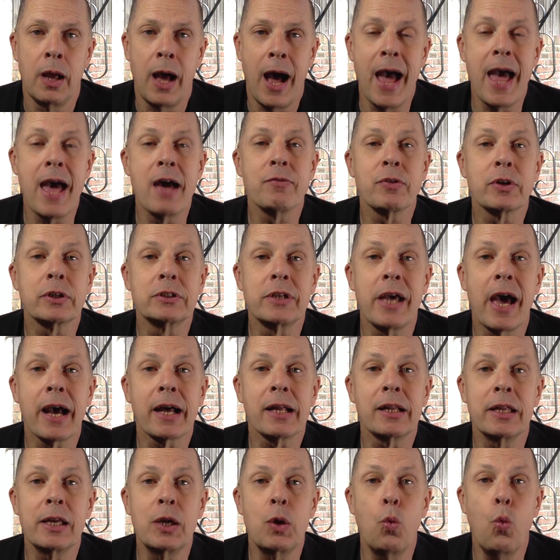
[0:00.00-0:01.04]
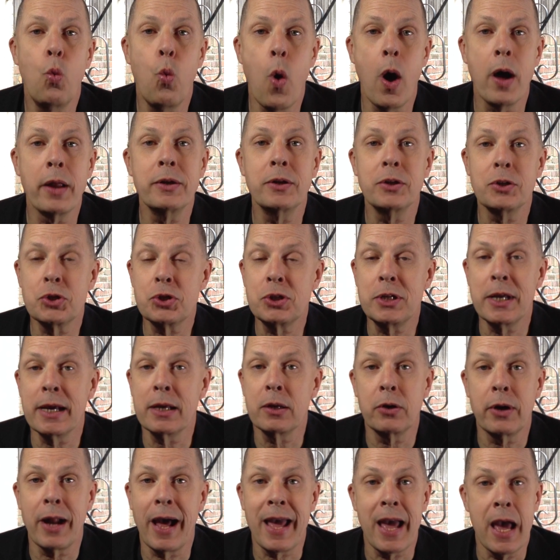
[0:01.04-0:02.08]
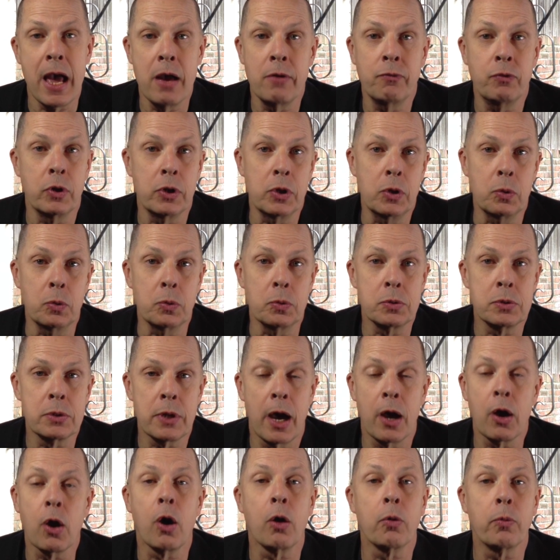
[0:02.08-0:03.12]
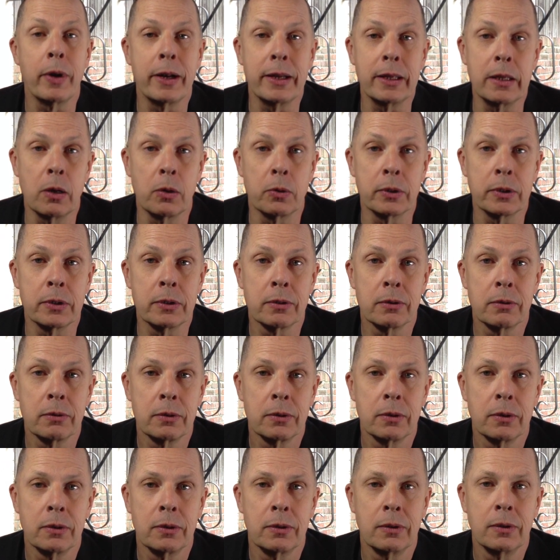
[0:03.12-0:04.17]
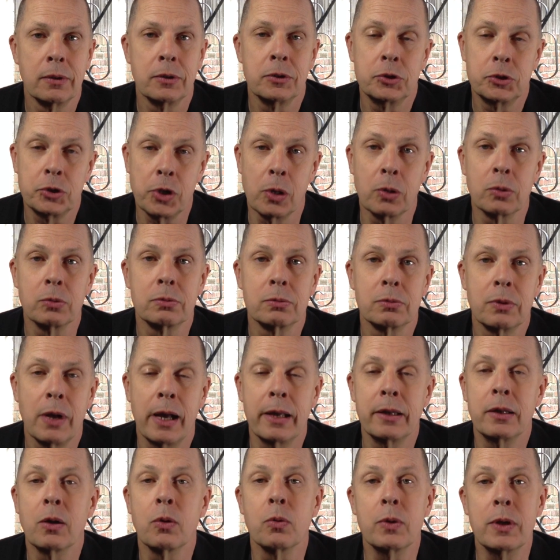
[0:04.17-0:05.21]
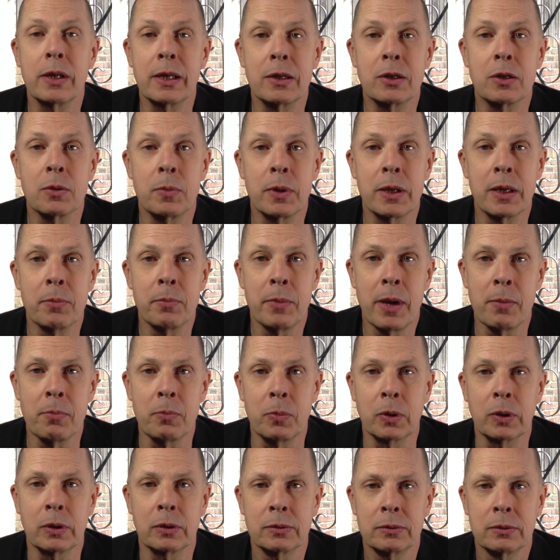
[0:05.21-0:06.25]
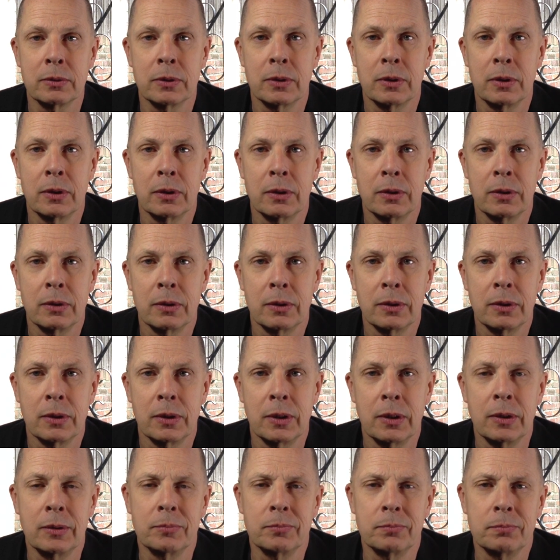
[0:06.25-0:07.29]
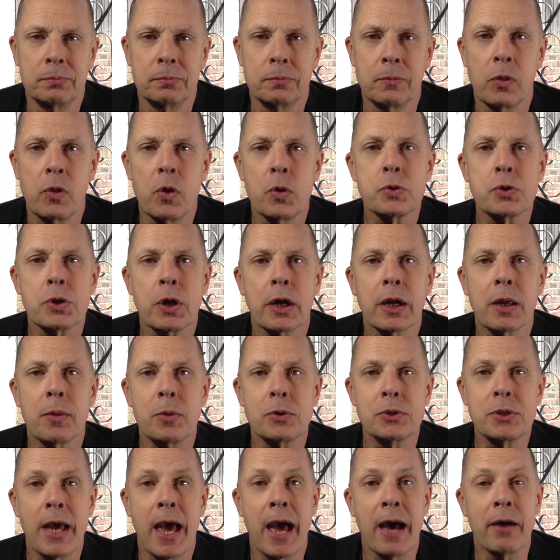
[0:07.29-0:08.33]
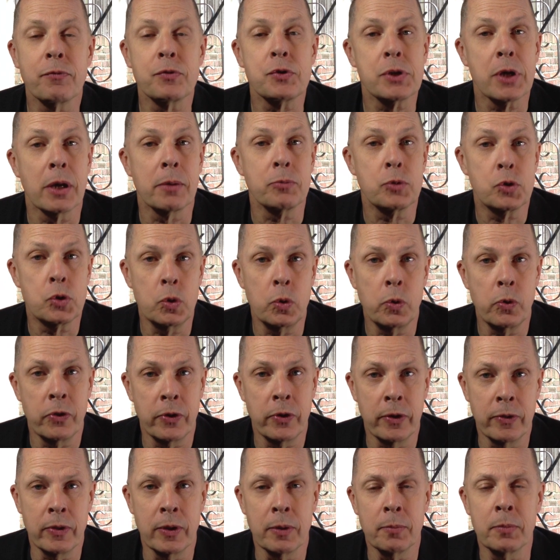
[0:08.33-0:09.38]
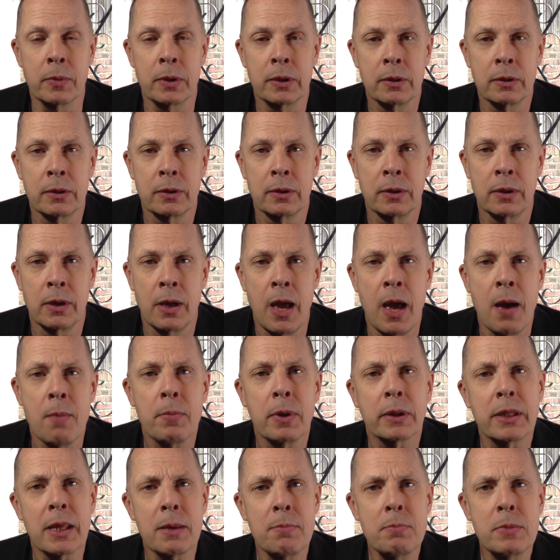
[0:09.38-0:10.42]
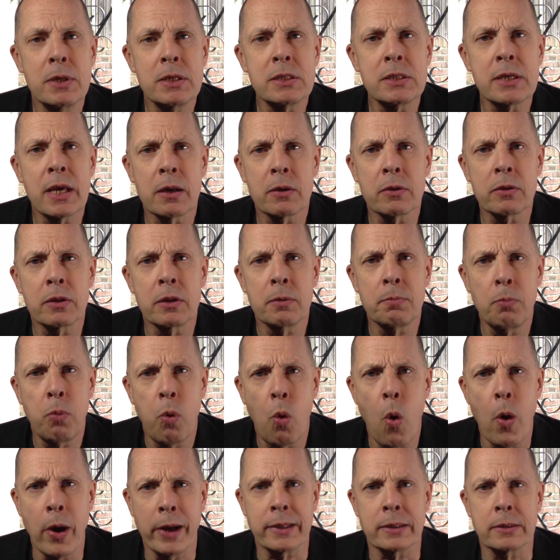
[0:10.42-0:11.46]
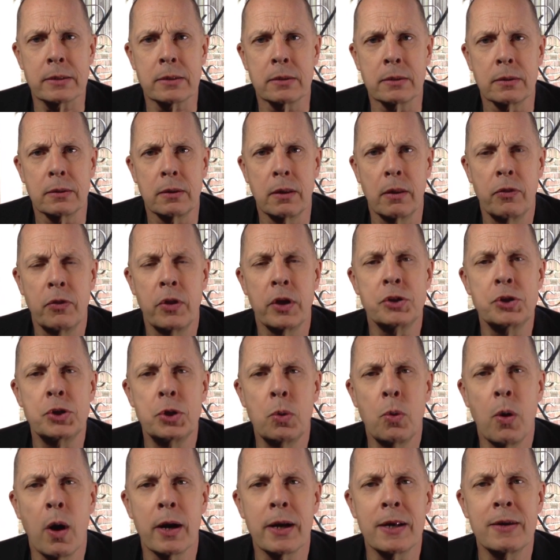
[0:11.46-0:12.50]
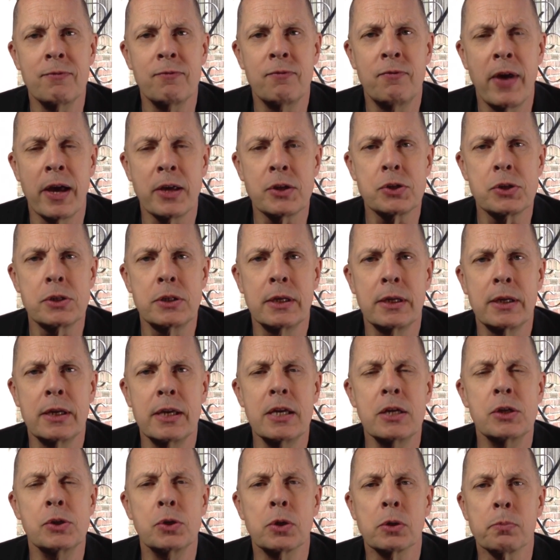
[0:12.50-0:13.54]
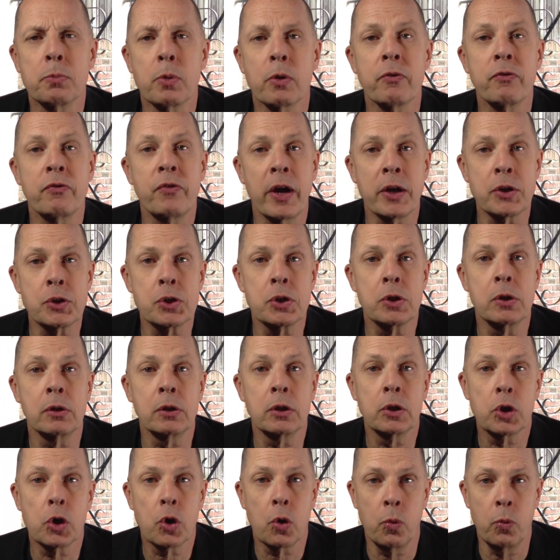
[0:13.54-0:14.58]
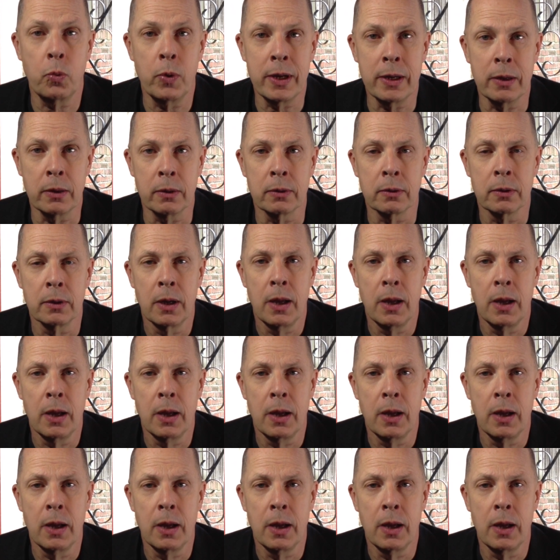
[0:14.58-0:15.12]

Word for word: I have exactly one standard I ever use. I already own it, so I don't need to be a member. Those arguments have some truth in them. But they miss out the point that you are investing in your professional career